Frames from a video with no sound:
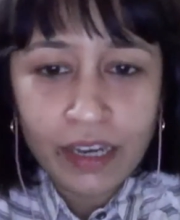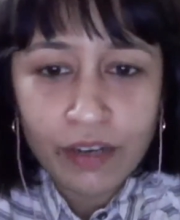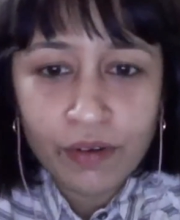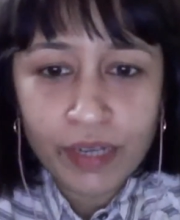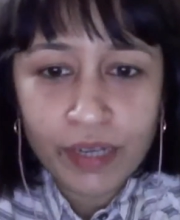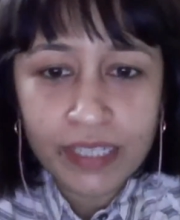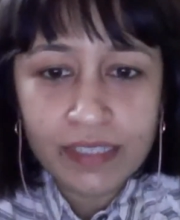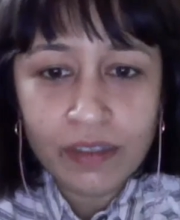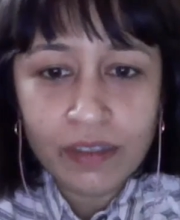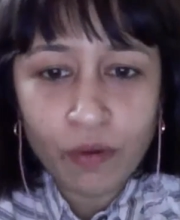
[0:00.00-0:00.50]

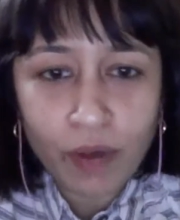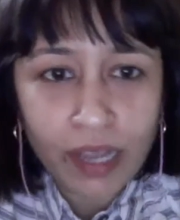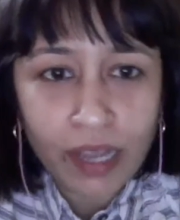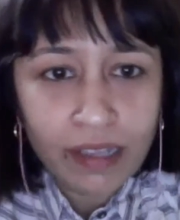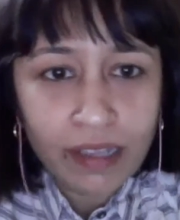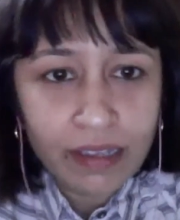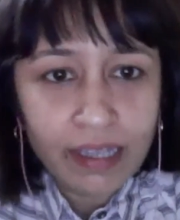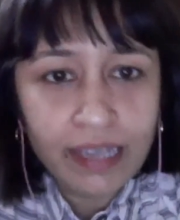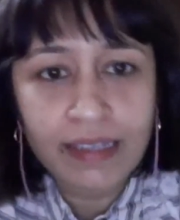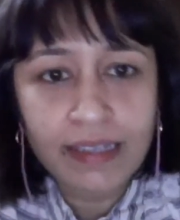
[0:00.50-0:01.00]
It's the
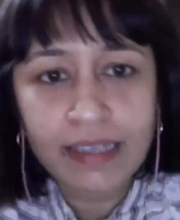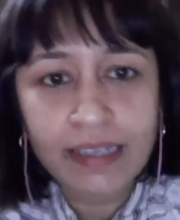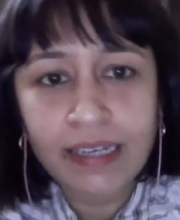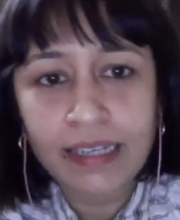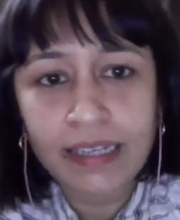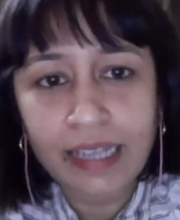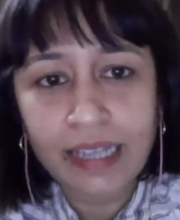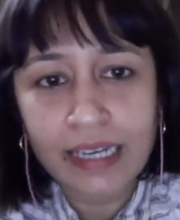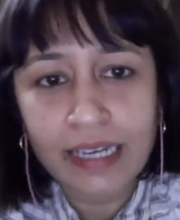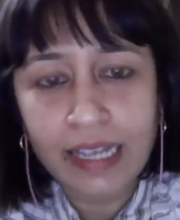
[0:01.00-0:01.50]
one thing
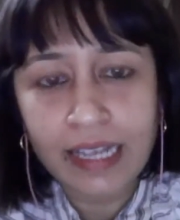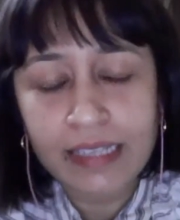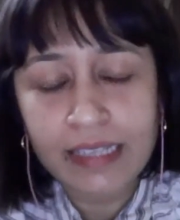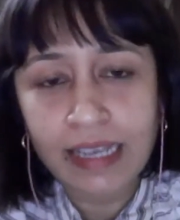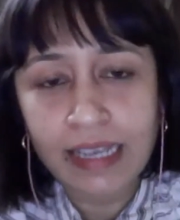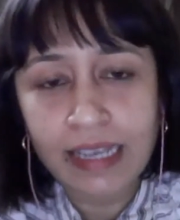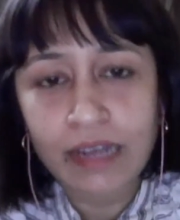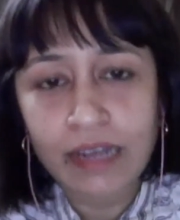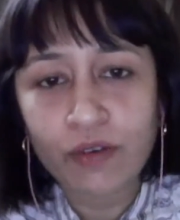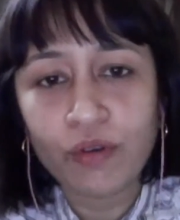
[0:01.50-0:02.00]
that
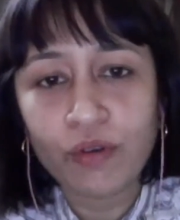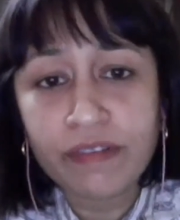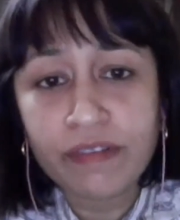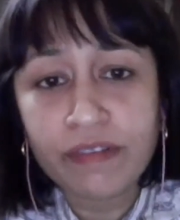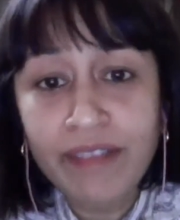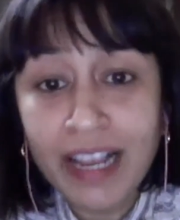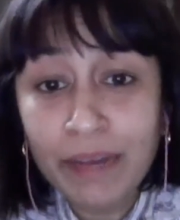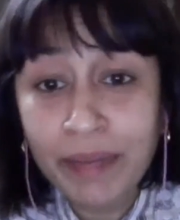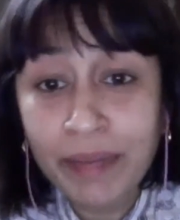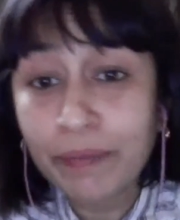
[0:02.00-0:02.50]
has an
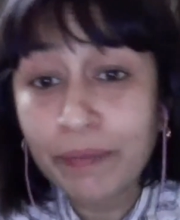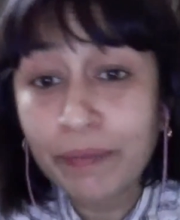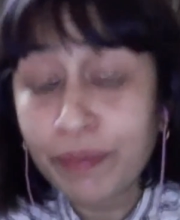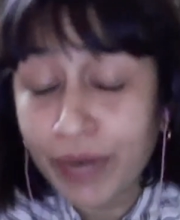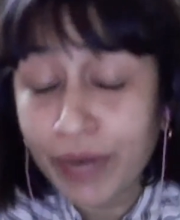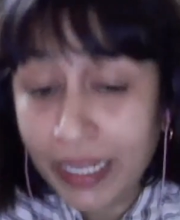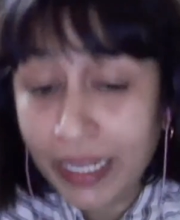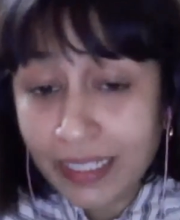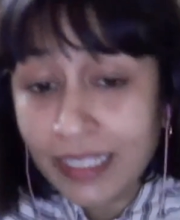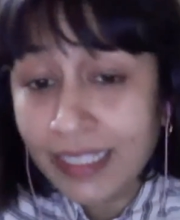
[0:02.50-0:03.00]
overwhelming
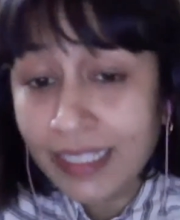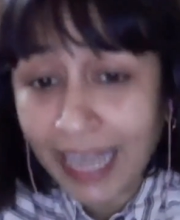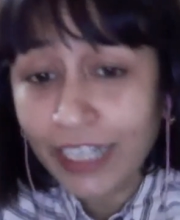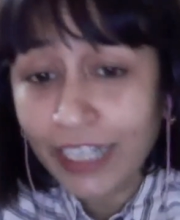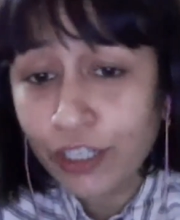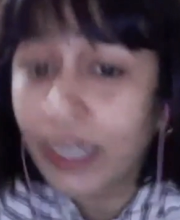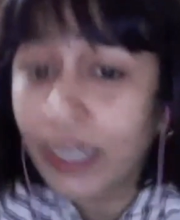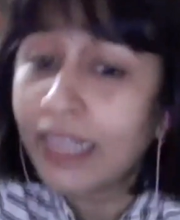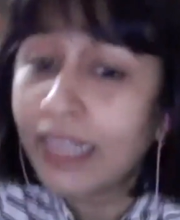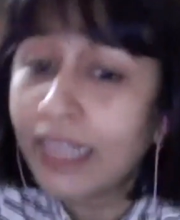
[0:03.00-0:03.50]
presence
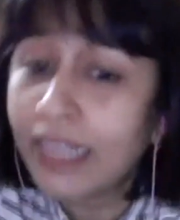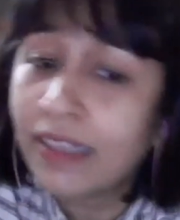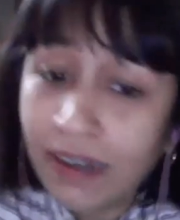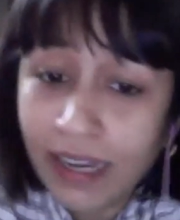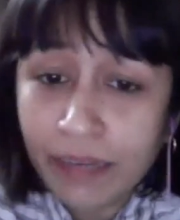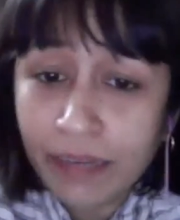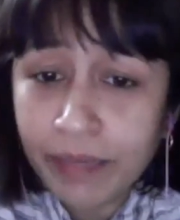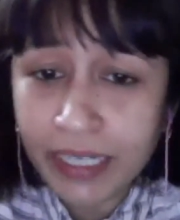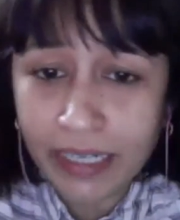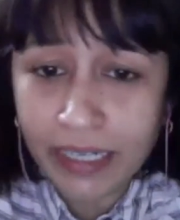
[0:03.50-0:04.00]
actually in the
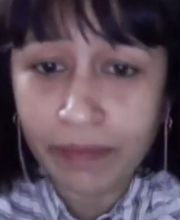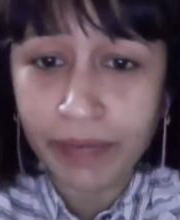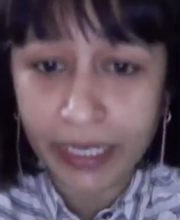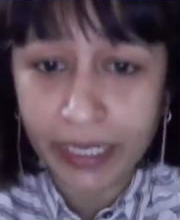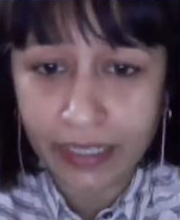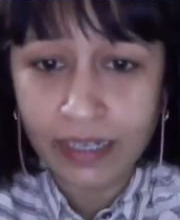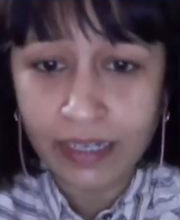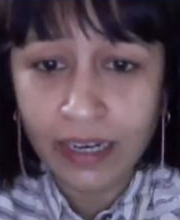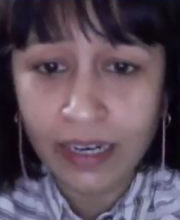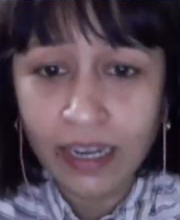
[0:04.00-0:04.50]
climate
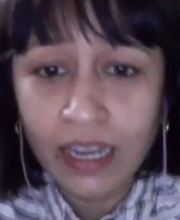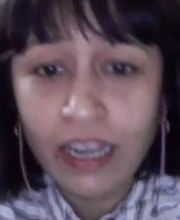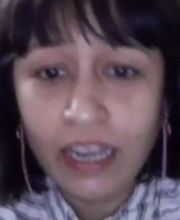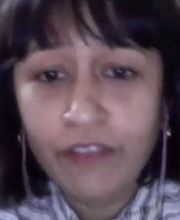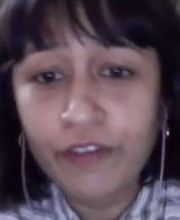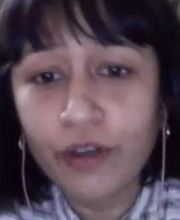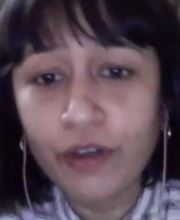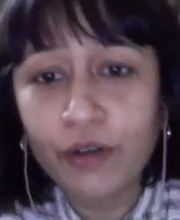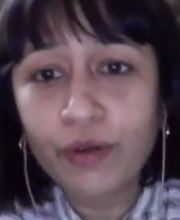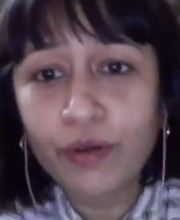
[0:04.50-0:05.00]
debate.
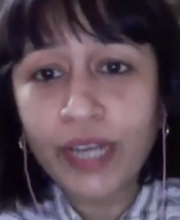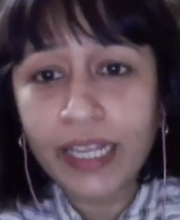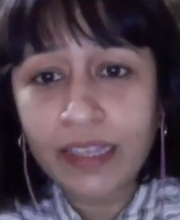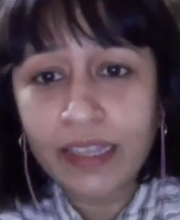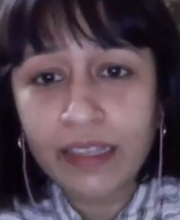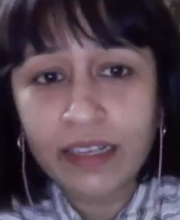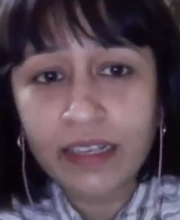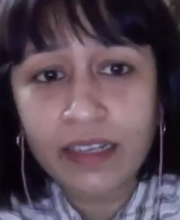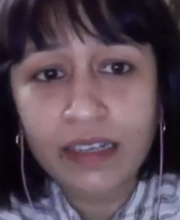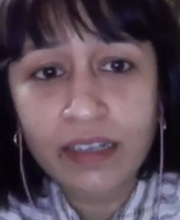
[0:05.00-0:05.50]
If you look
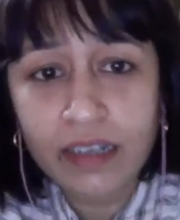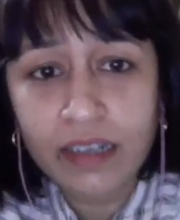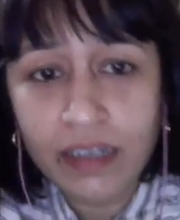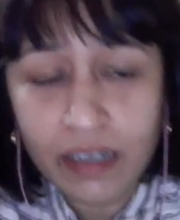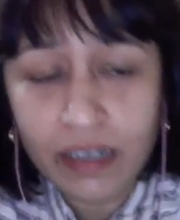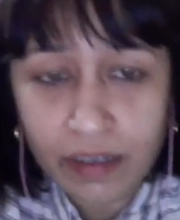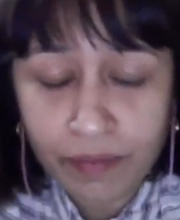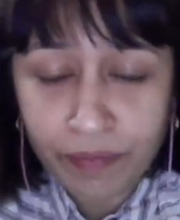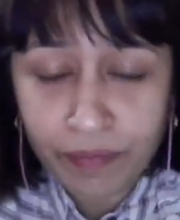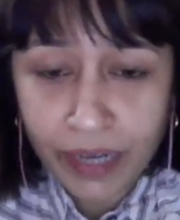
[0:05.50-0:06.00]
at
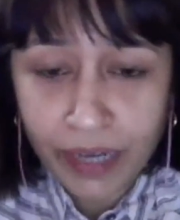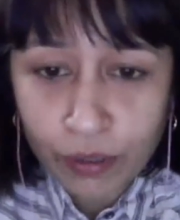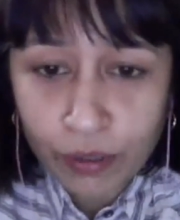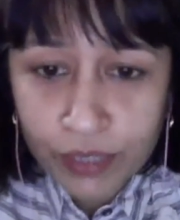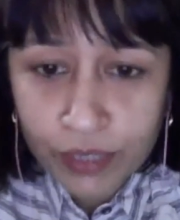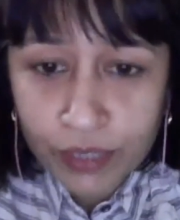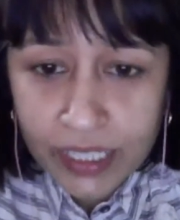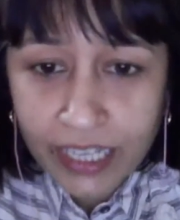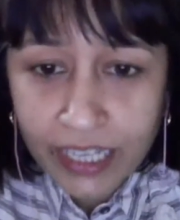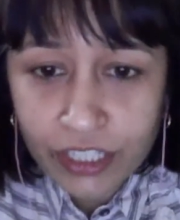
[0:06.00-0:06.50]
the
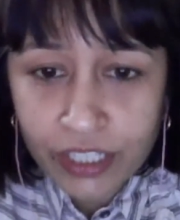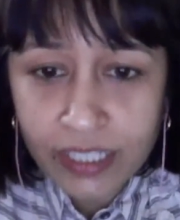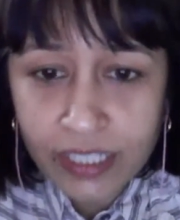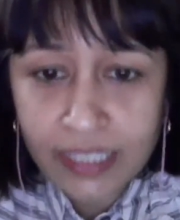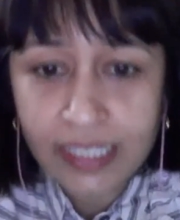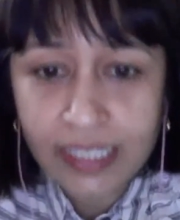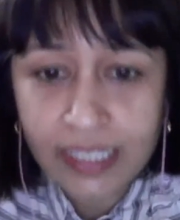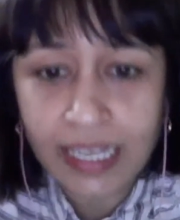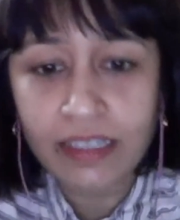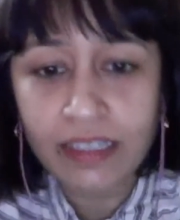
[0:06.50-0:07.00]

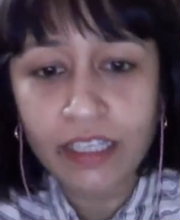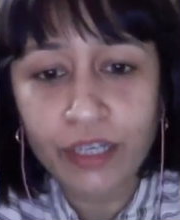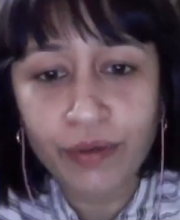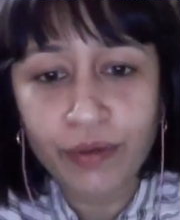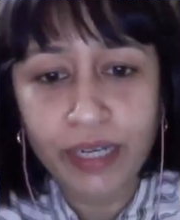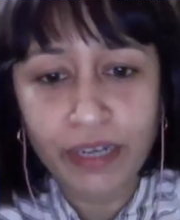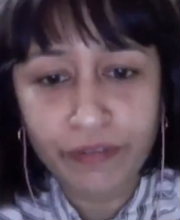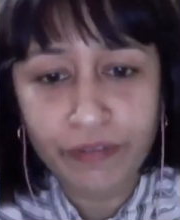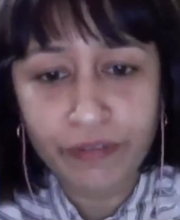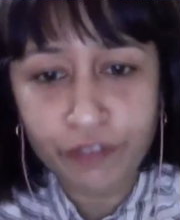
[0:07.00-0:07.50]
negotiations at
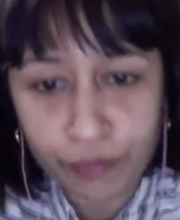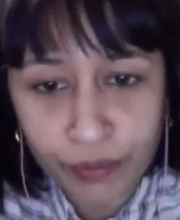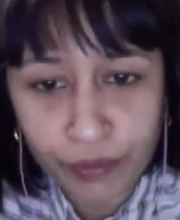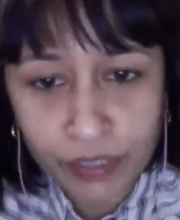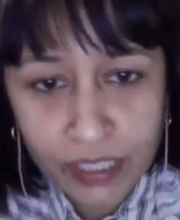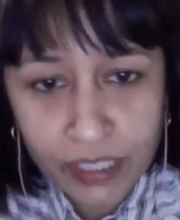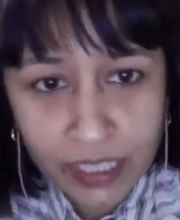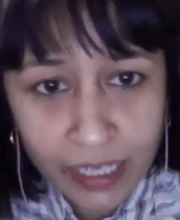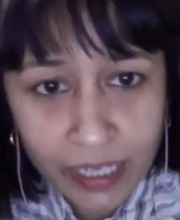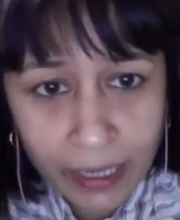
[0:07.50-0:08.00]
the
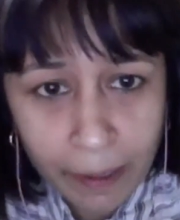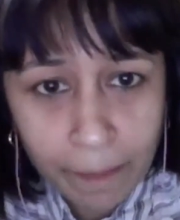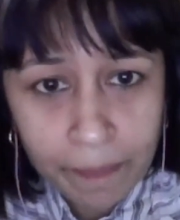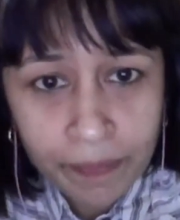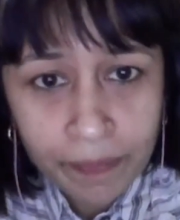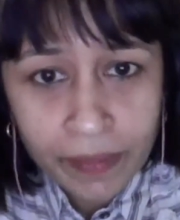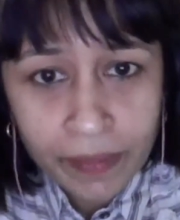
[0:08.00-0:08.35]
UNFCCC,